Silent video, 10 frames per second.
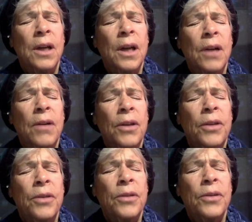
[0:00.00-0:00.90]
Our
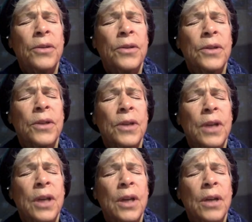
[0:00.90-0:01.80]
thirst
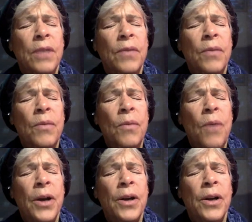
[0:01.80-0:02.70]
for the
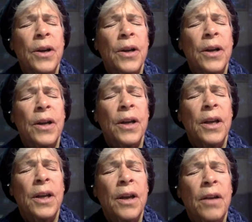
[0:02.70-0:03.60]
water
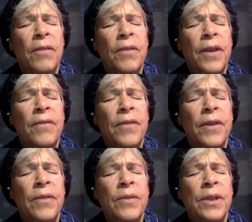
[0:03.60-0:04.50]
of thy
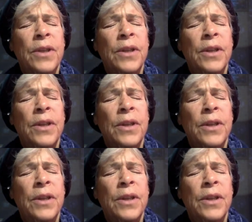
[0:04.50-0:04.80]
fountain.